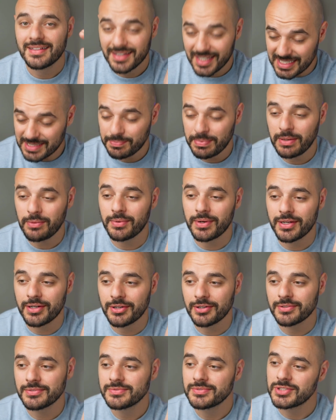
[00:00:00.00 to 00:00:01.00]
Let's be
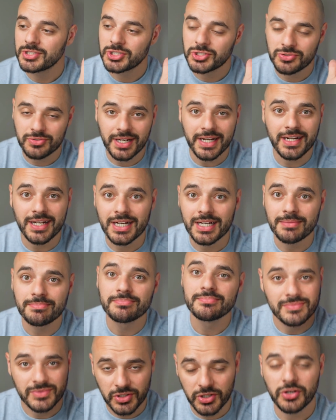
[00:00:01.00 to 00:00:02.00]
real, straight up,
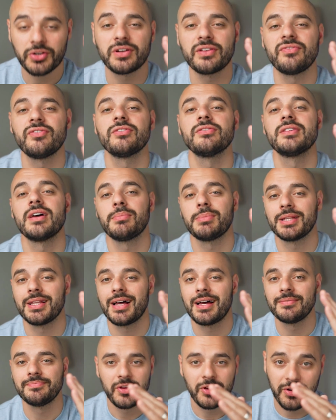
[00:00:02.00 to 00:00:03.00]
you're gonna feel dumb a
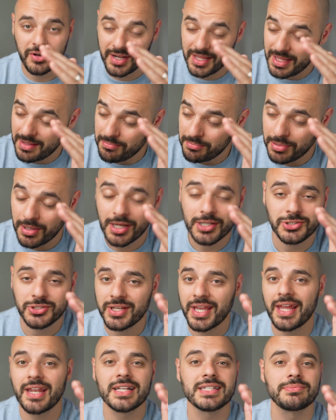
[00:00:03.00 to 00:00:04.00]
lot. You're gonna hit bugs you
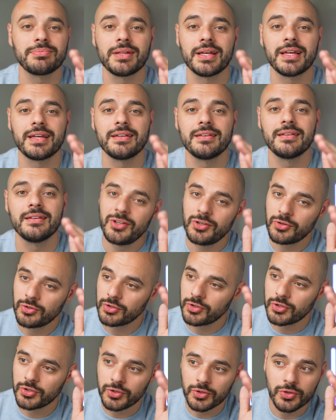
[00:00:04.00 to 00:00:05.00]
can't explain. You'll
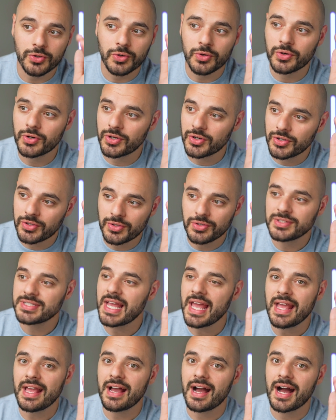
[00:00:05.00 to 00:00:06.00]
Google or use
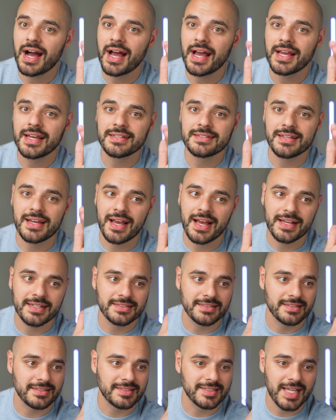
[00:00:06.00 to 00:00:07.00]
AI to ask
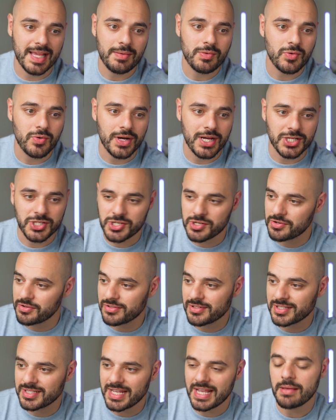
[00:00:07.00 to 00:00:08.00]
the same same question,
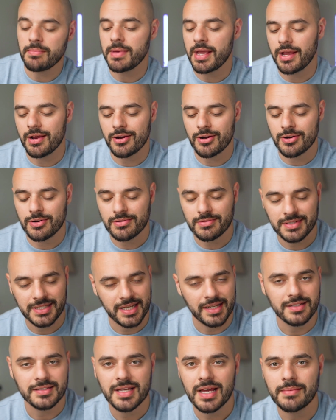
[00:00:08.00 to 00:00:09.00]
the same error
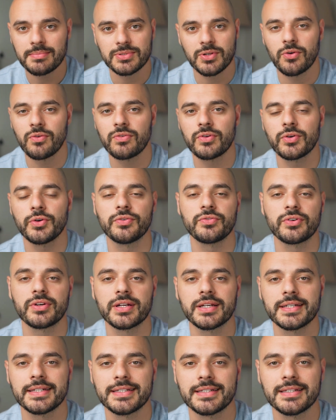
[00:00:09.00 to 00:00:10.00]
10 times over and over
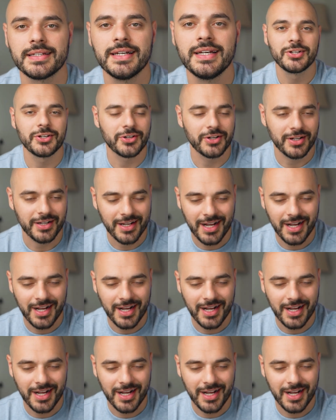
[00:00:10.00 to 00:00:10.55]
again. You're going to